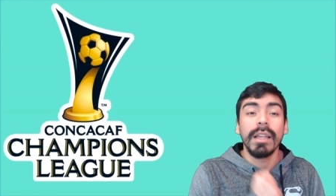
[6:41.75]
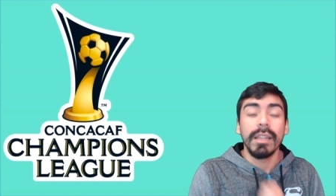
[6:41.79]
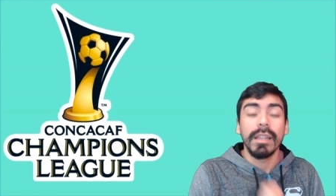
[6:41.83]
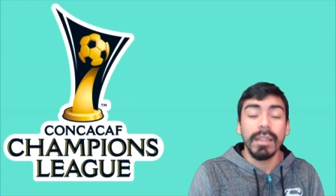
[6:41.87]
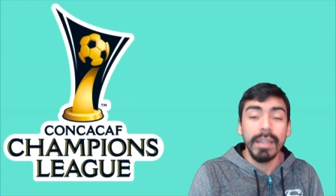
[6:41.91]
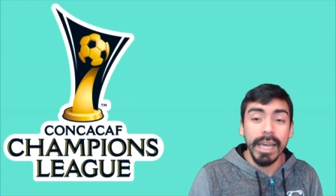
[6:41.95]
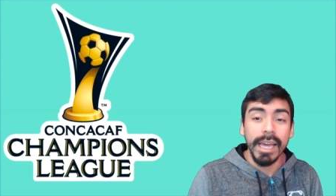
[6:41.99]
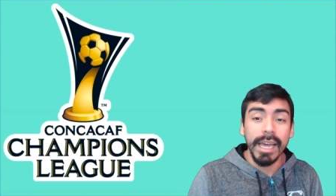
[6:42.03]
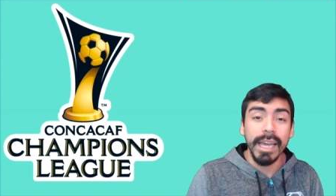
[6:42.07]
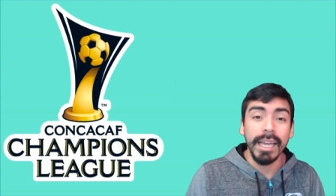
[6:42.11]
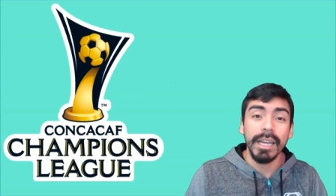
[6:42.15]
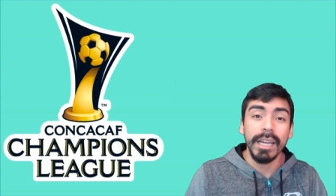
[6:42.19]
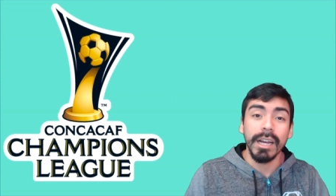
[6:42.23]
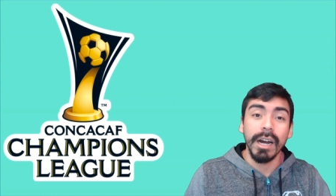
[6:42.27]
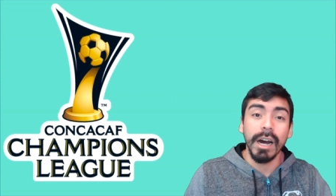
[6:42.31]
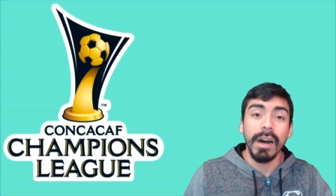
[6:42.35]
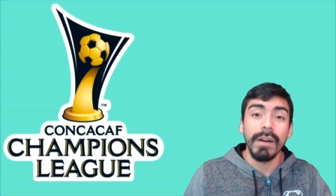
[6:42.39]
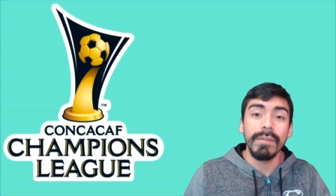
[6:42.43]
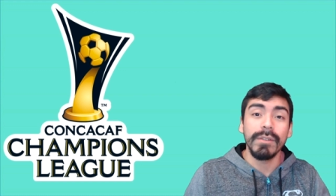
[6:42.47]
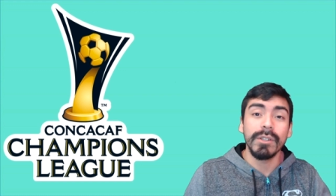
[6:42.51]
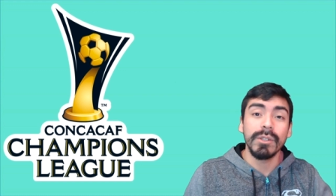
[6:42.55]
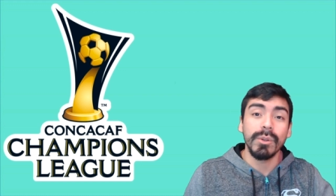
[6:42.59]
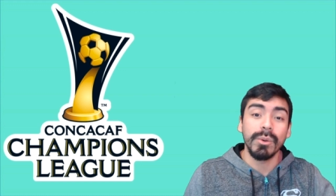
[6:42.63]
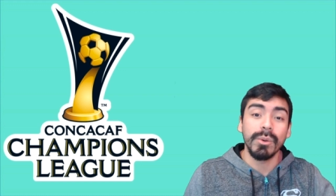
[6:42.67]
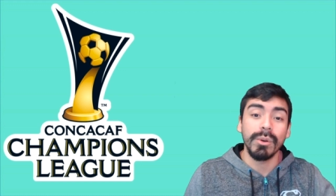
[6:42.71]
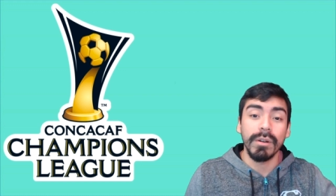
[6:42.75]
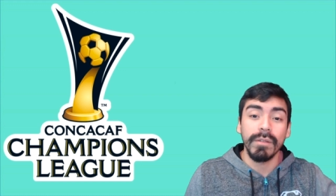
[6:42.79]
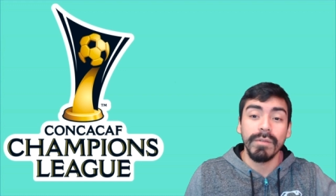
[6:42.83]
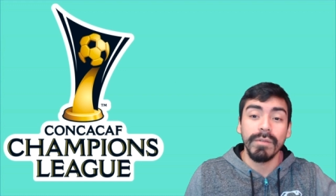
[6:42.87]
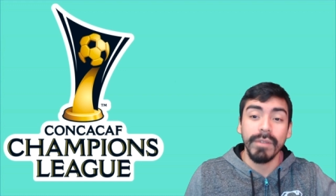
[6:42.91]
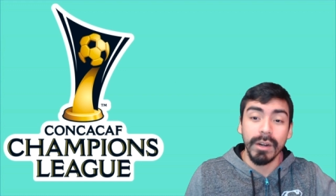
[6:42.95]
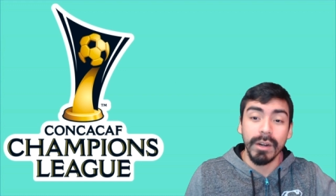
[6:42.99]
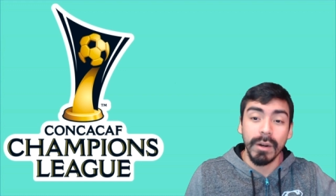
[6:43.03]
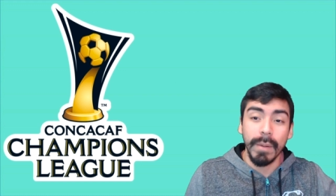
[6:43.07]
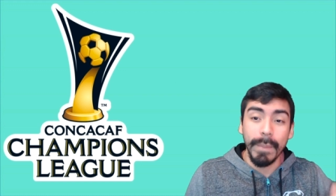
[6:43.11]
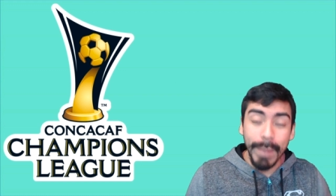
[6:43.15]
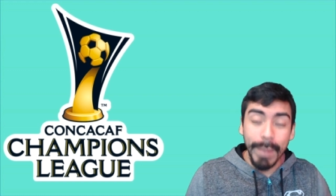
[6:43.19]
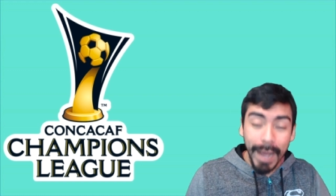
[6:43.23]
leg of this
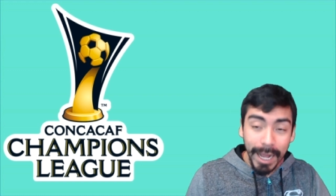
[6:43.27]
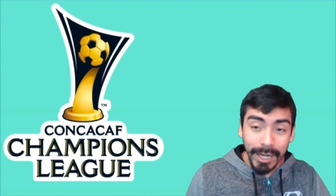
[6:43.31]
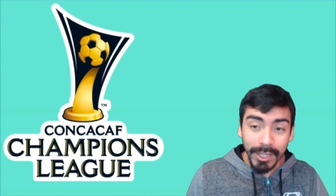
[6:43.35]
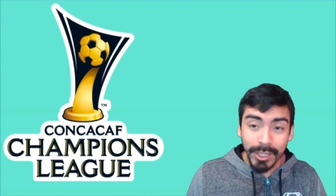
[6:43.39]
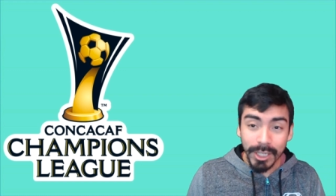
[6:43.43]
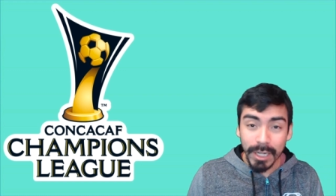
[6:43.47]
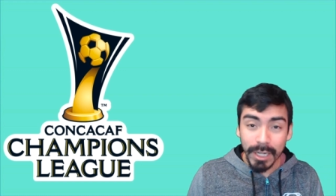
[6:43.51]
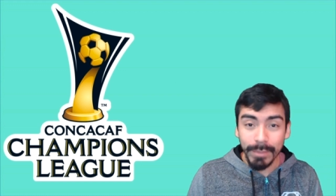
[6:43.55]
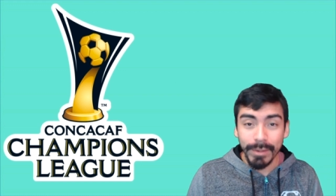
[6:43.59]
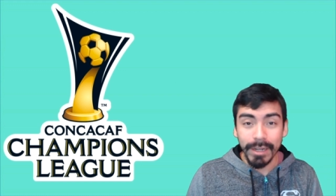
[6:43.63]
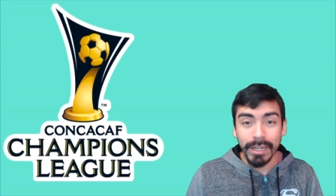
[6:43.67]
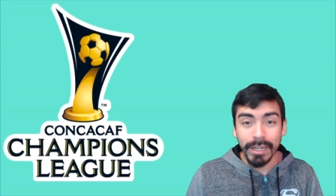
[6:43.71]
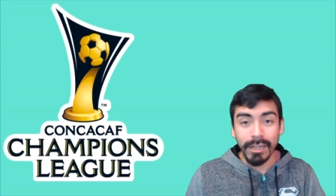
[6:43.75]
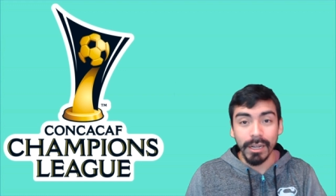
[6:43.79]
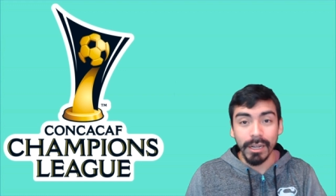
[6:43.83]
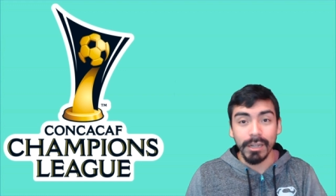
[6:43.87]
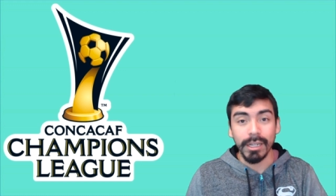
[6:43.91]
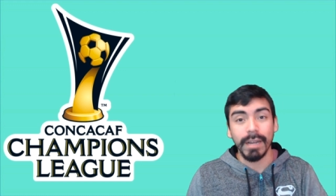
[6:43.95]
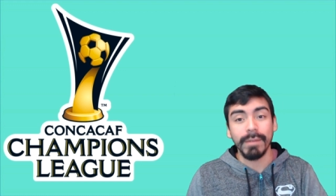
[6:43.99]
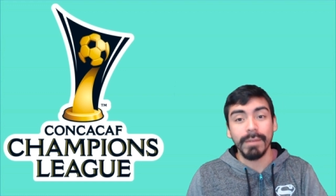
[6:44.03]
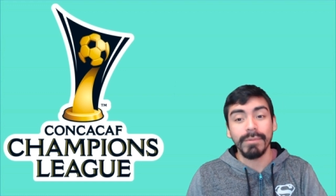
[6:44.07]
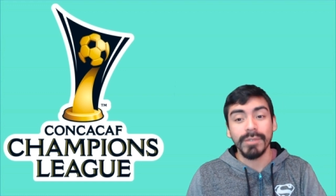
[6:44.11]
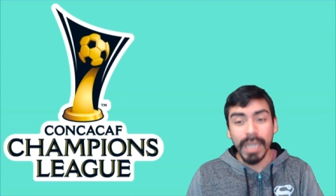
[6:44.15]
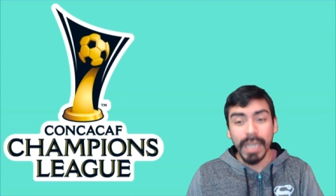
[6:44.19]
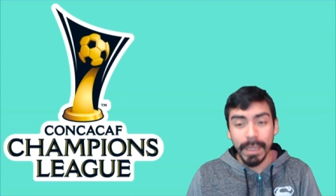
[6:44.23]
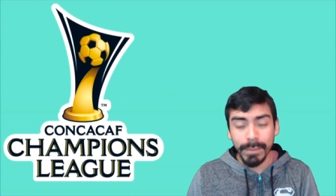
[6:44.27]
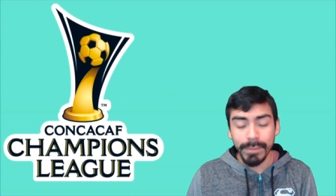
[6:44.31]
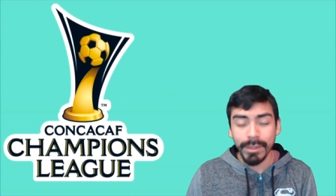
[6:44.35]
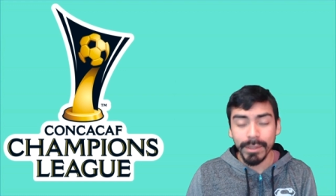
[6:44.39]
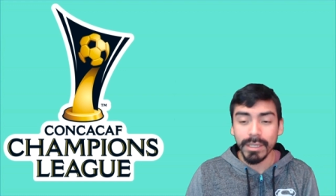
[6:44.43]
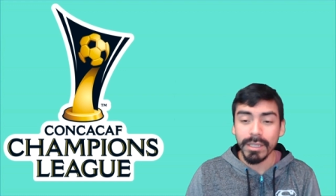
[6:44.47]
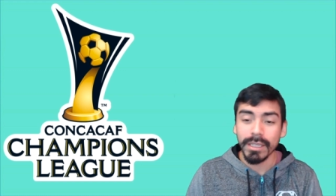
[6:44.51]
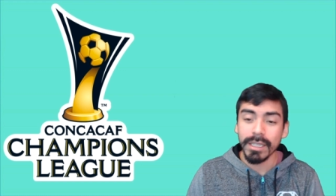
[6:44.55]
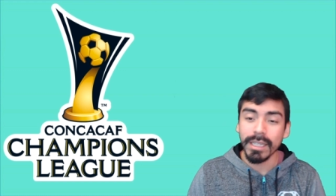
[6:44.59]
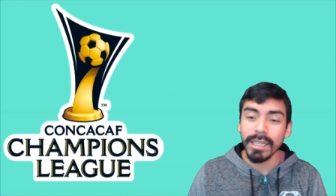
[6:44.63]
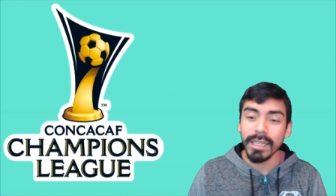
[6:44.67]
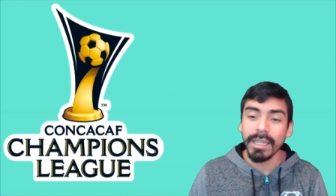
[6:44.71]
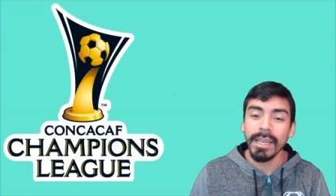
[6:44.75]
quarterfinal matchup in the CONCACAF
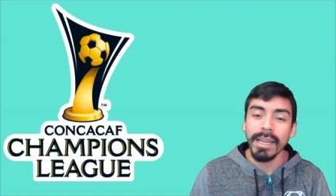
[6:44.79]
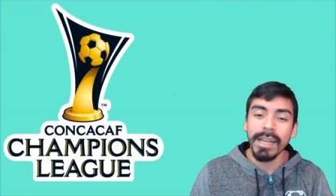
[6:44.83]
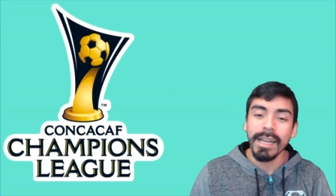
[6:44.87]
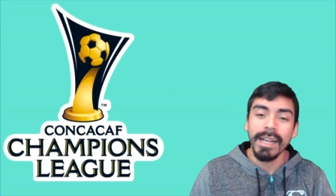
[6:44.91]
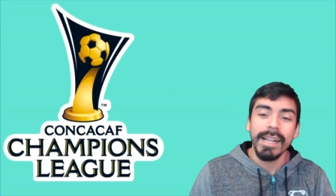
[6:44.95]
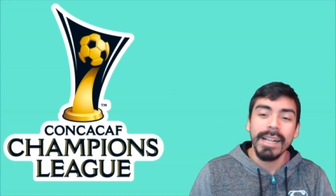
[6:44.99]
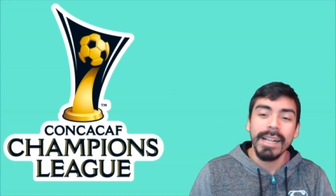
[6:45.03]
Champions League.